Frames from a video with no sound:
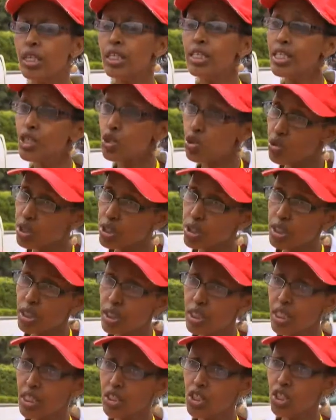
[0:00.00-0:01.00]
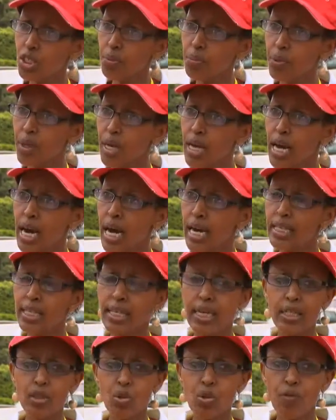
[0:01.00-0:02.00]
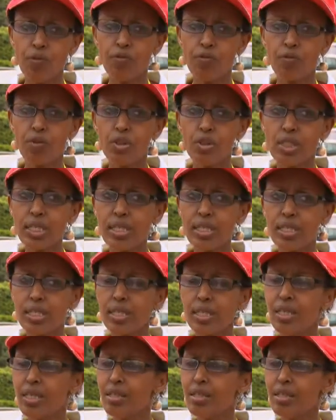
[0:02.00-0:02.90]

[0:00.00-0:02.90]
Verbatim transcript: district leadership and kind of just